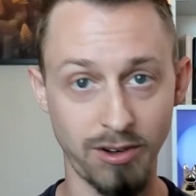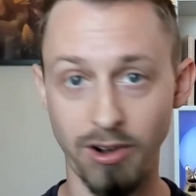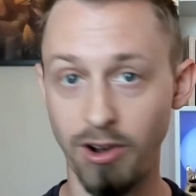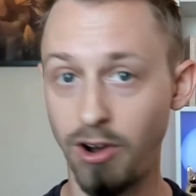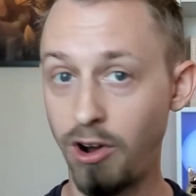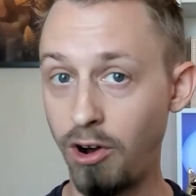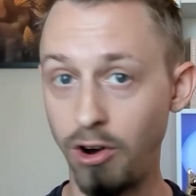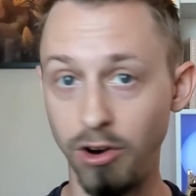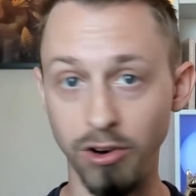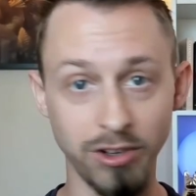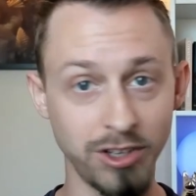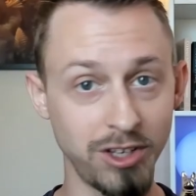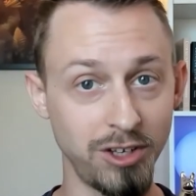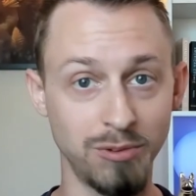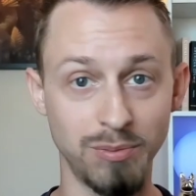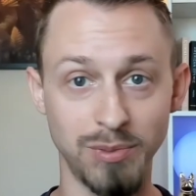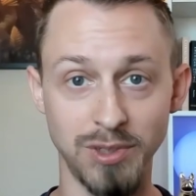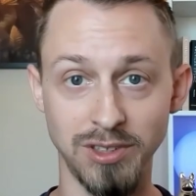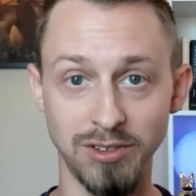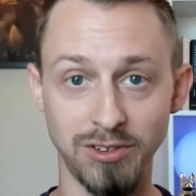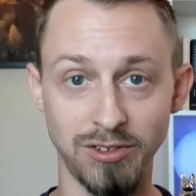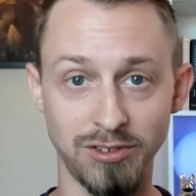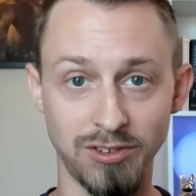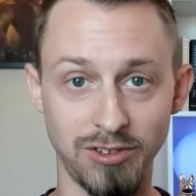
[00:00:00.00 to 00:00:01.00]
all
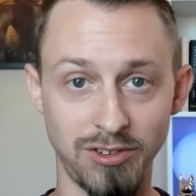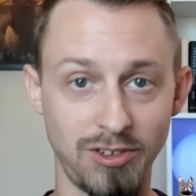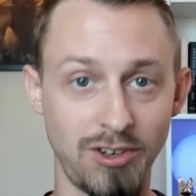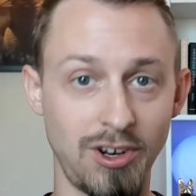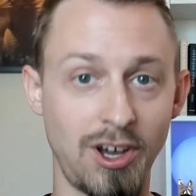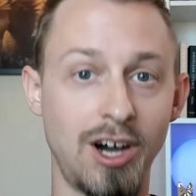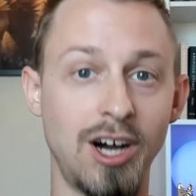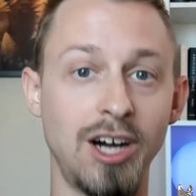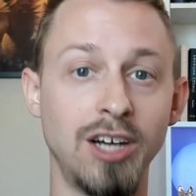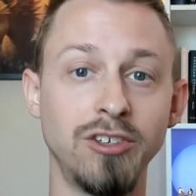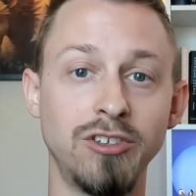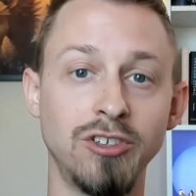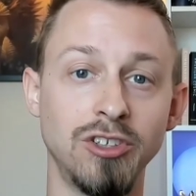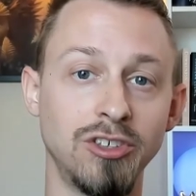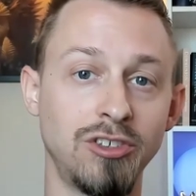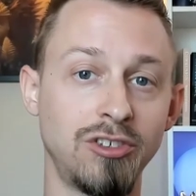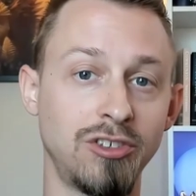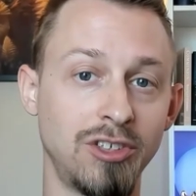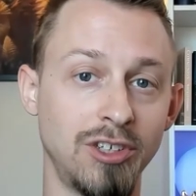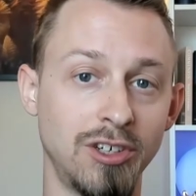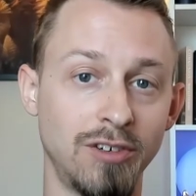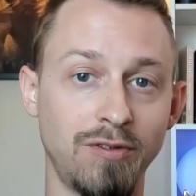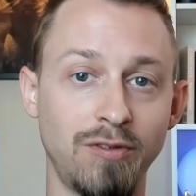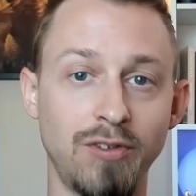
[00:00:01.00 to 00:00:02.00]
humans, not
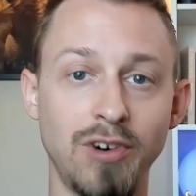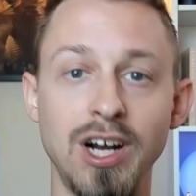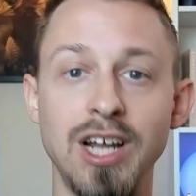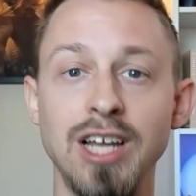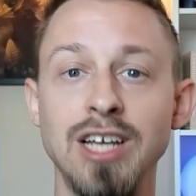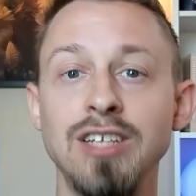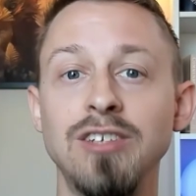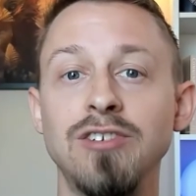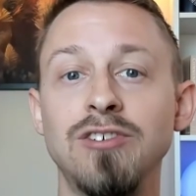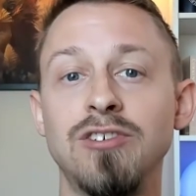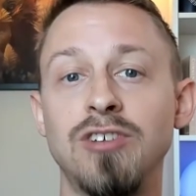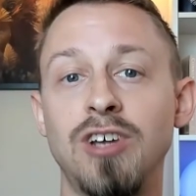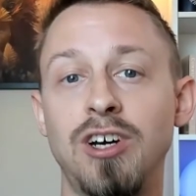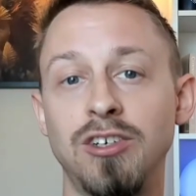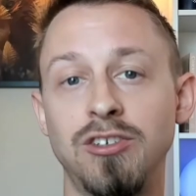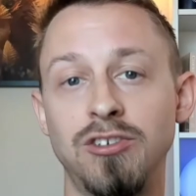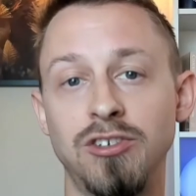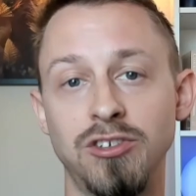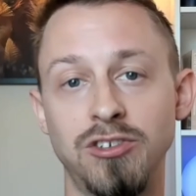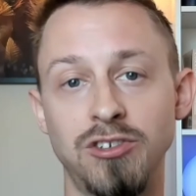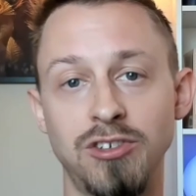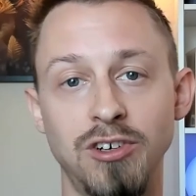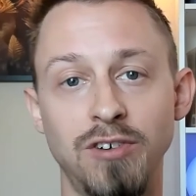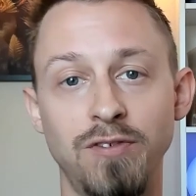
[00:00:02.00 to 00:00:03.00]
just your friends, not
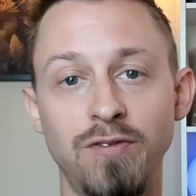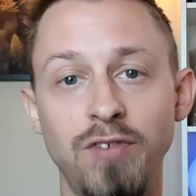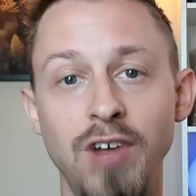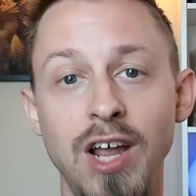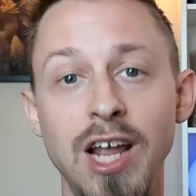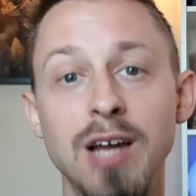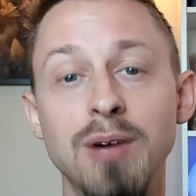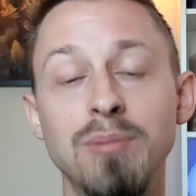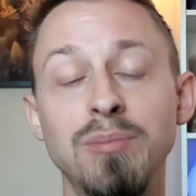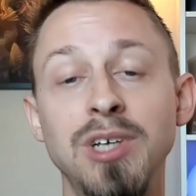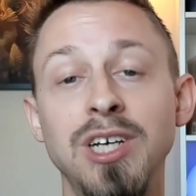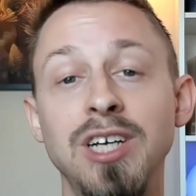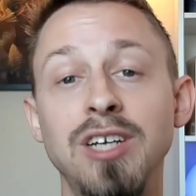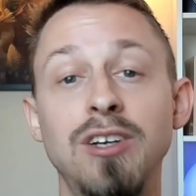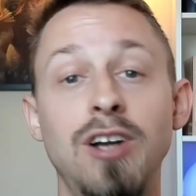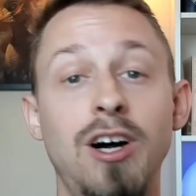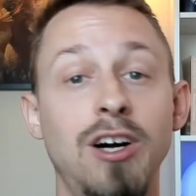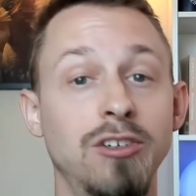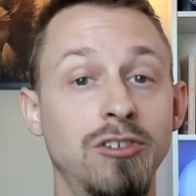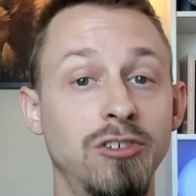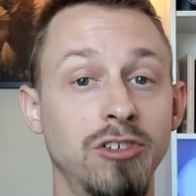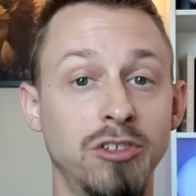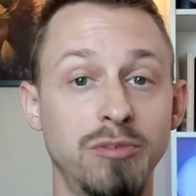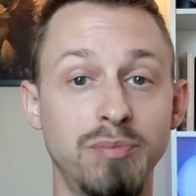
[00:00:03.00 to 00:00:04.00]
just your family,
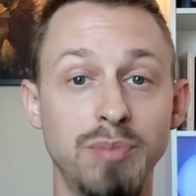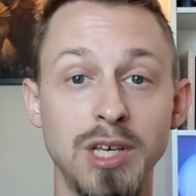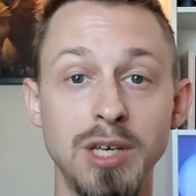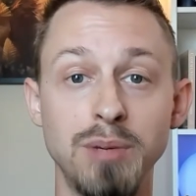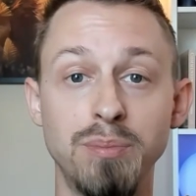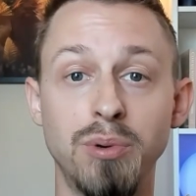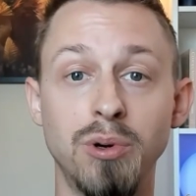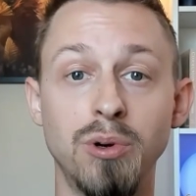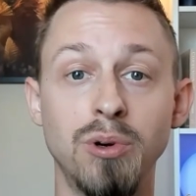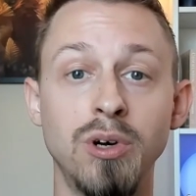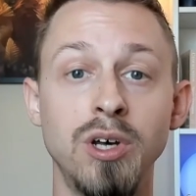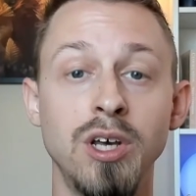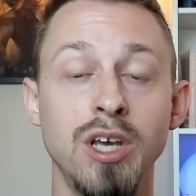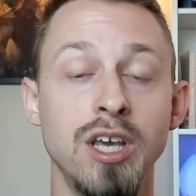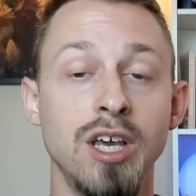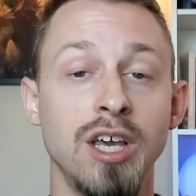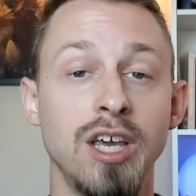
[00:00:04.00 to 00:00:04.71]
not just people